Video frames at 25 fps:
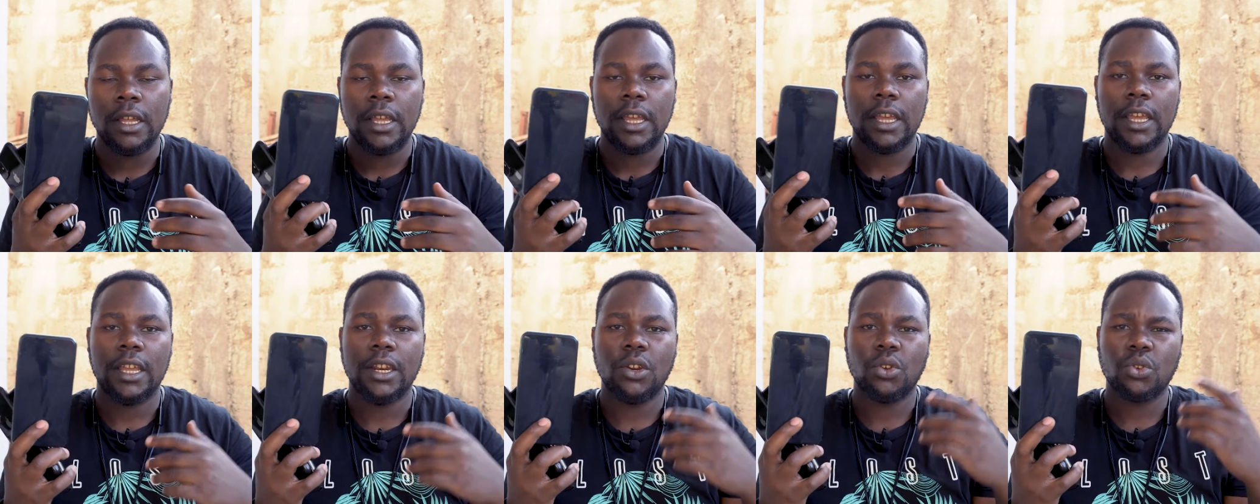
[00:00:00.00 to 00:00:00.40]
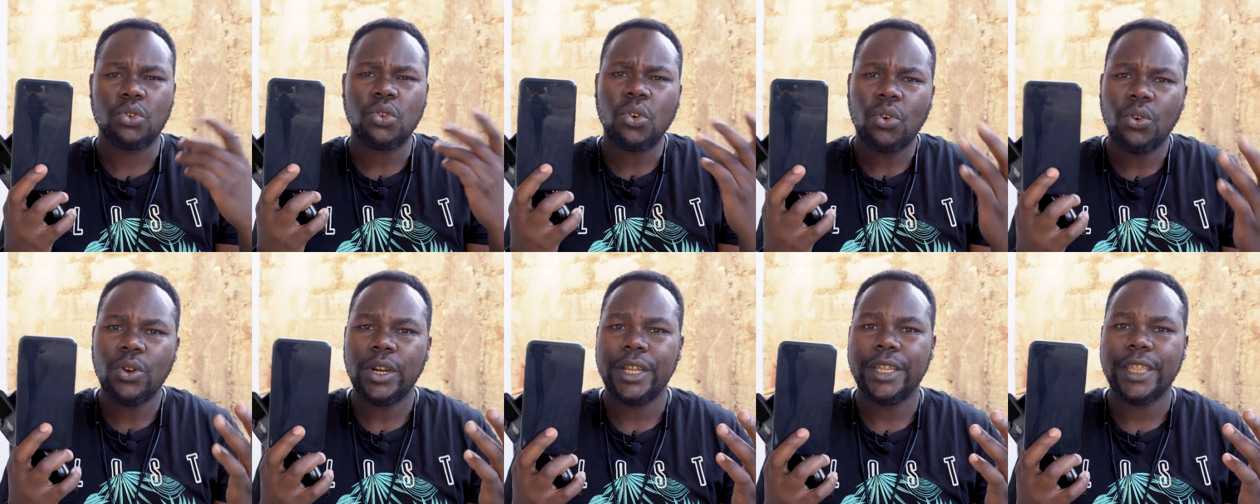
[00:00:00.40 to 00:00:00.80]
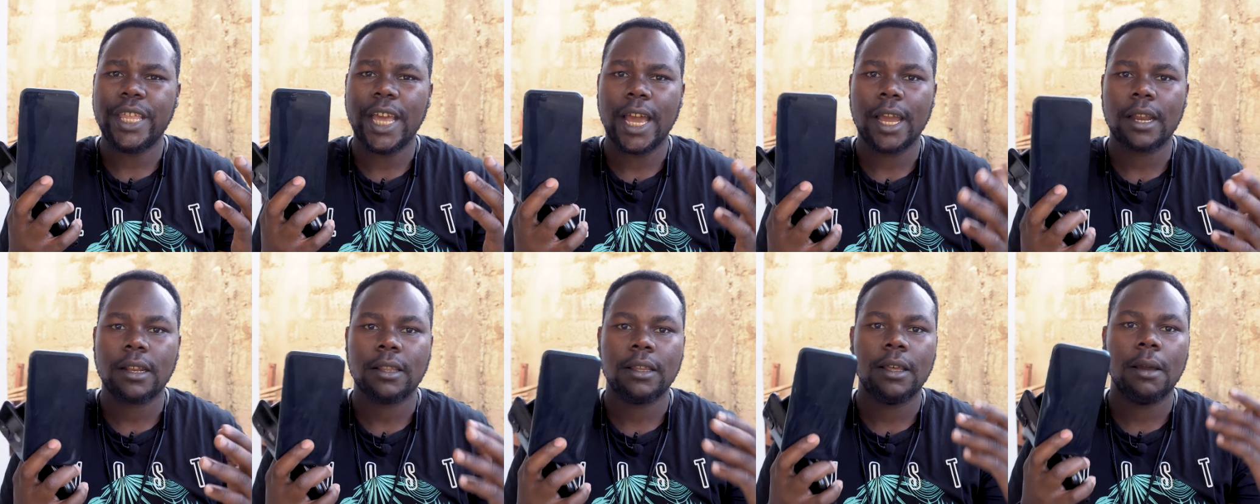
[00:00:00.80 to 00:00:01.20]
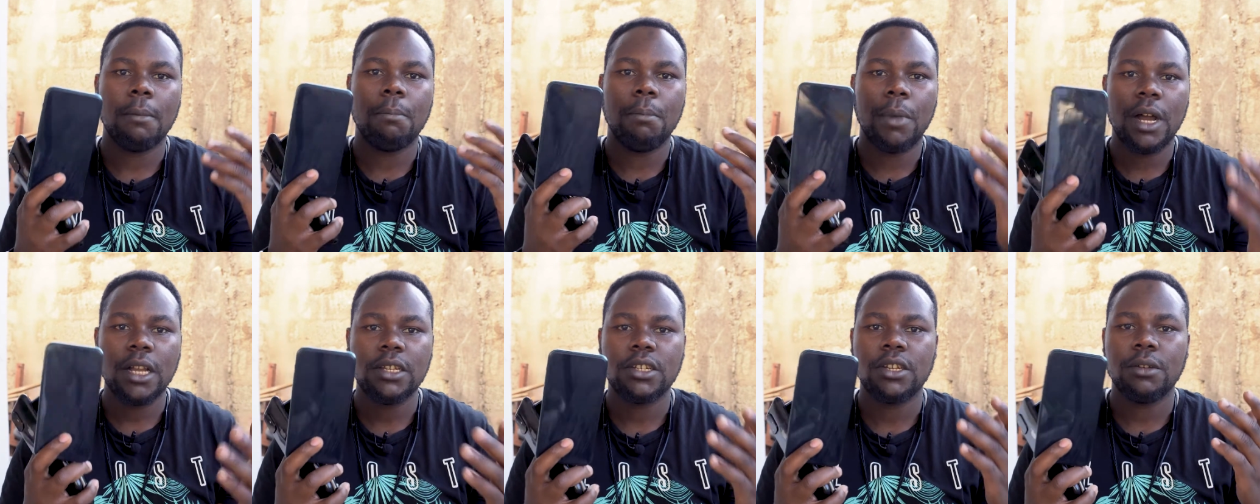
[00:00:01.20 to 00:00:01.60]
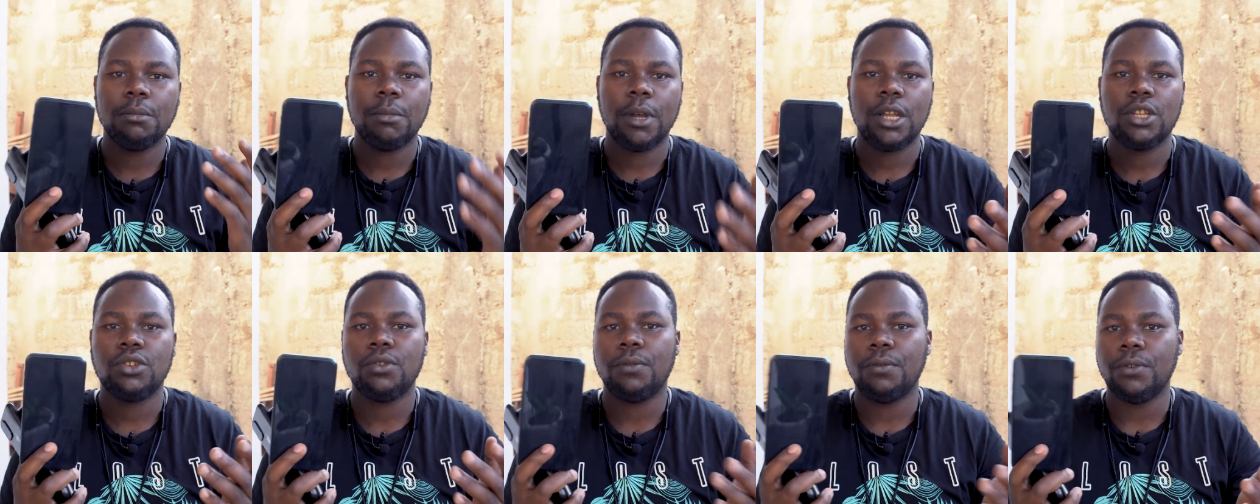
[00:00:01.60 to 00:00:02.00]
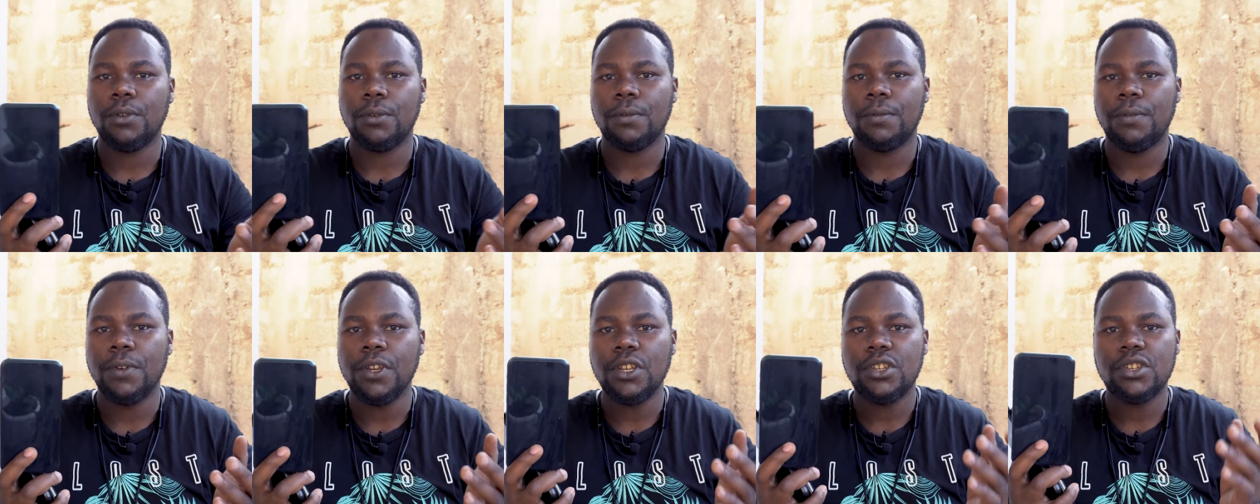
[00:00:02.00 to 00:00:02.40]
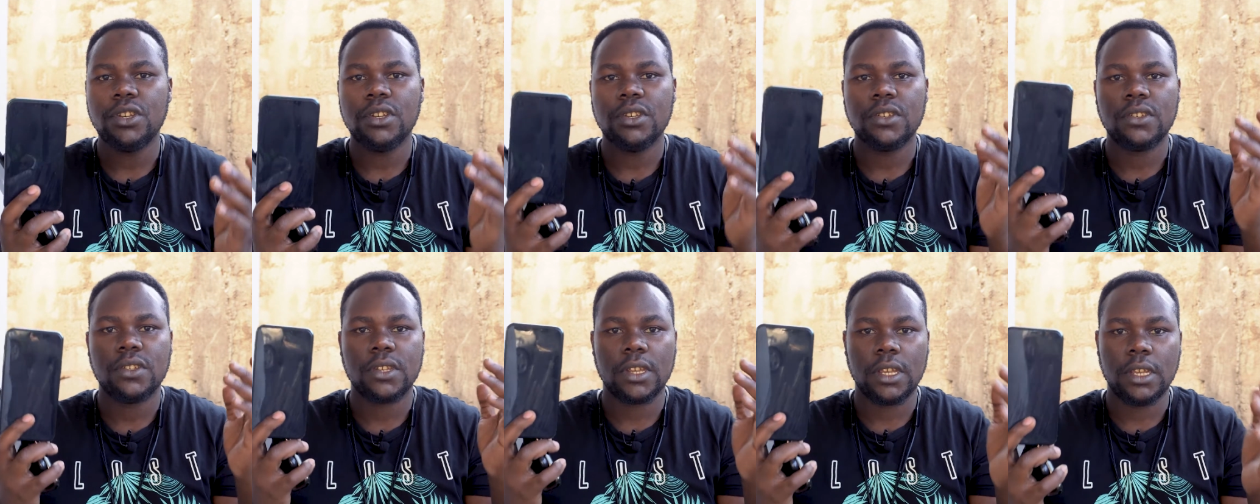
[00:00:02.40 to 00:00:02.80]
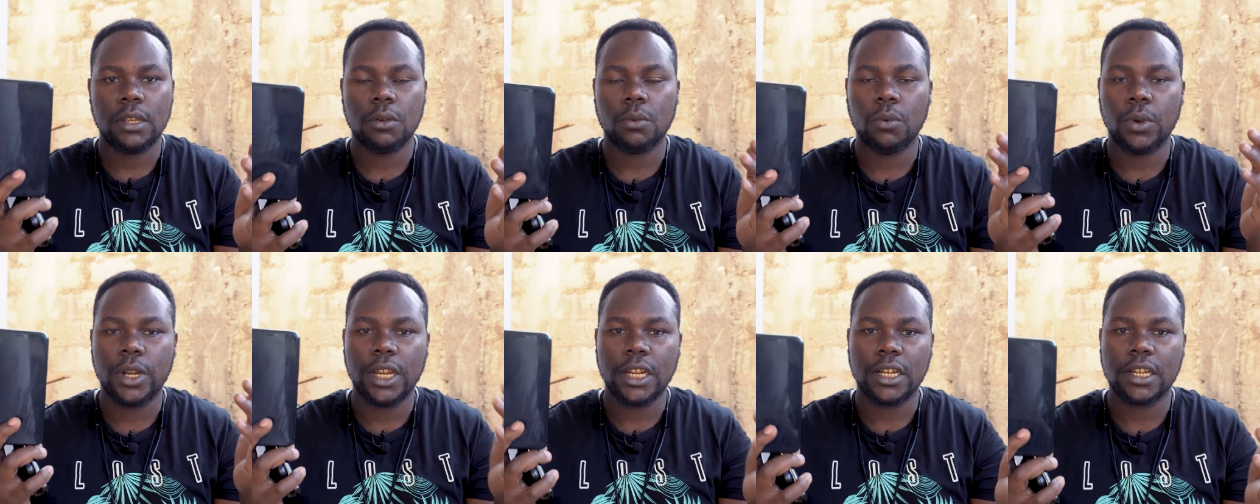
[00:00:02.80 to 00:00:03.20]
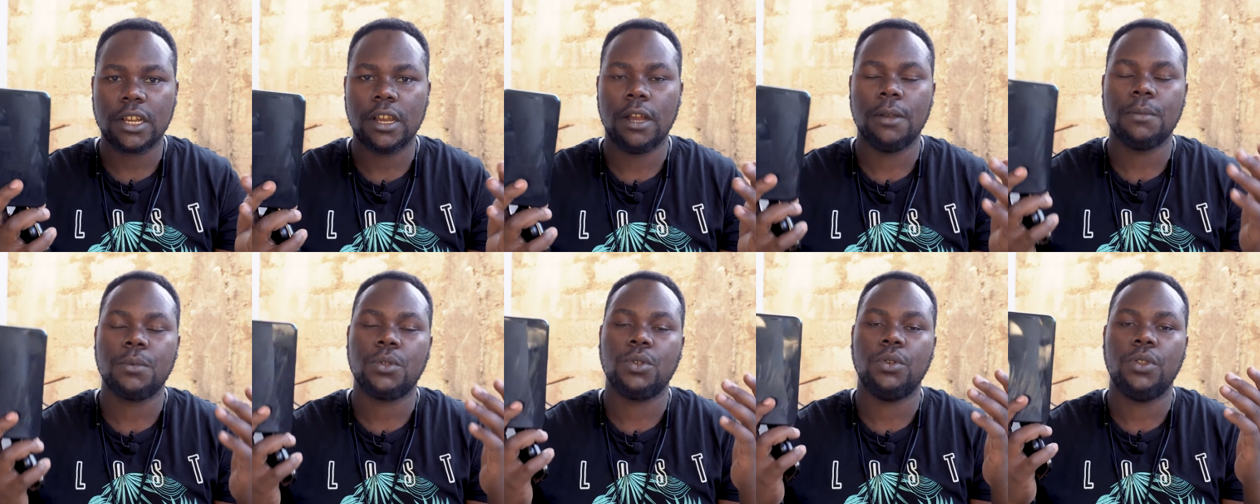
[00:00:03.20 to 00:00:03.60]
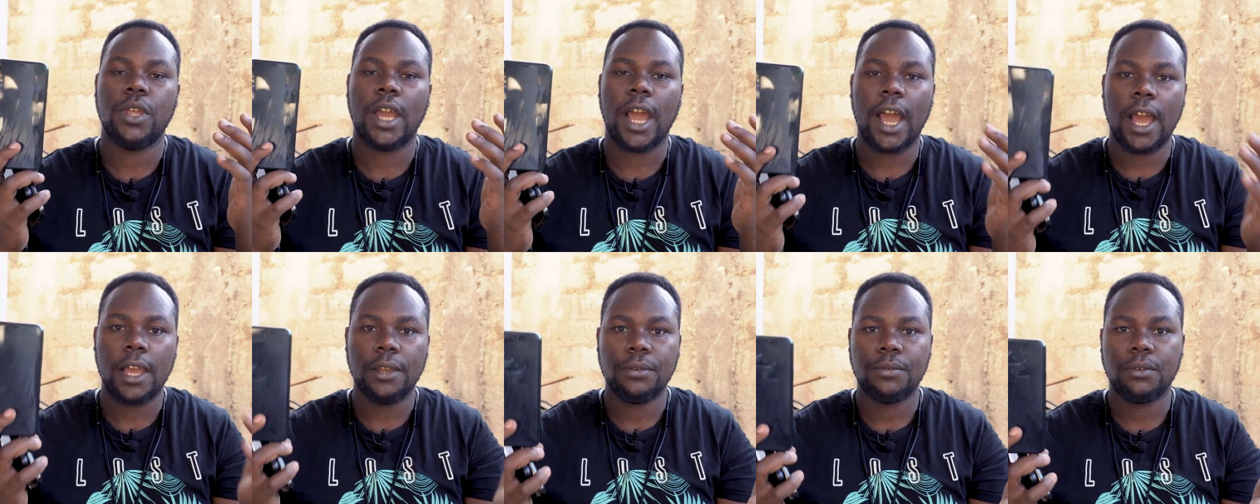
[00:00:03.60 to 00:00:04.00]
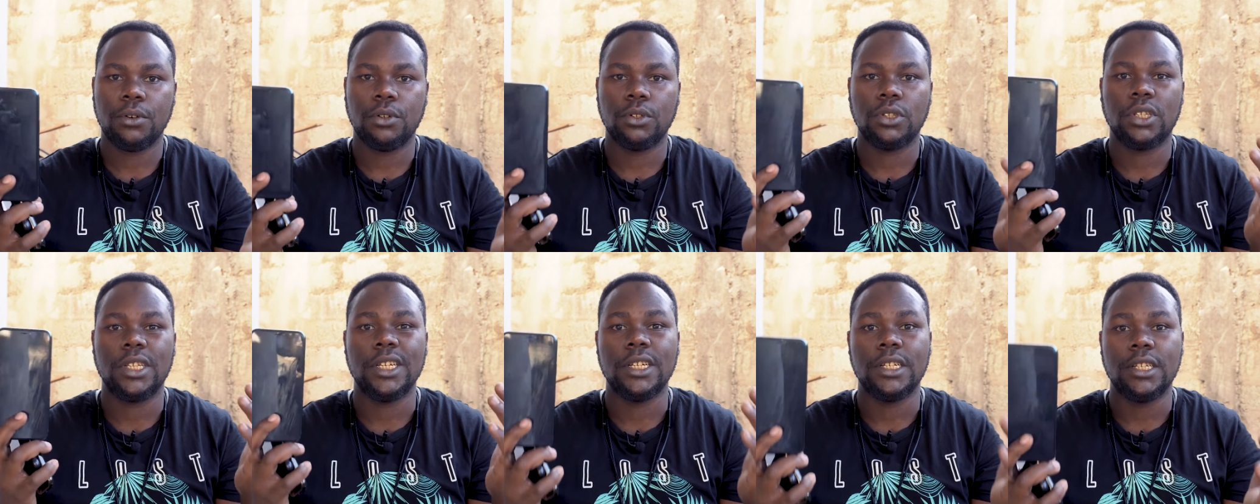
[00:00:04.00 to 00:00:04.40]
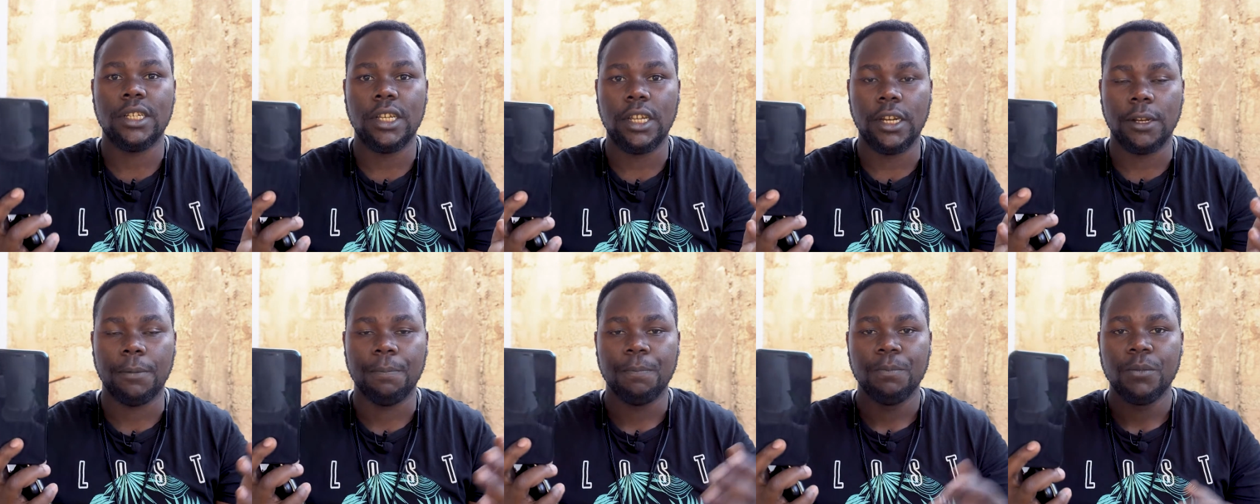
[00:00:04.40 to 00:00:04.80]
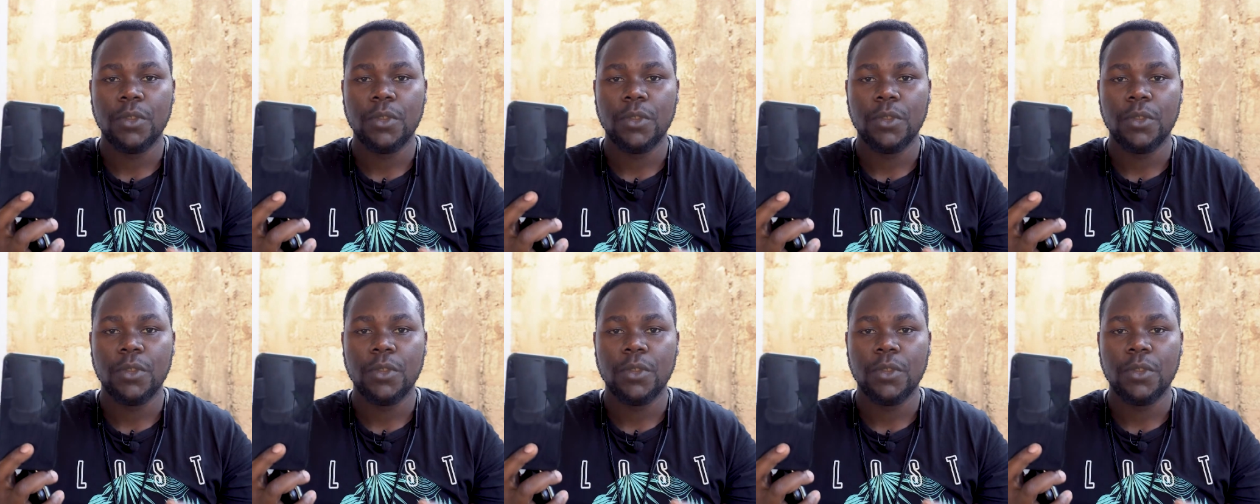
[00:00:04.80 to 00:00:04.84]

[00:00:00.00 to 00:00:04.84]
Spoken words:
And not only that, there are a bunch of new features when it comes to the iPhone 13.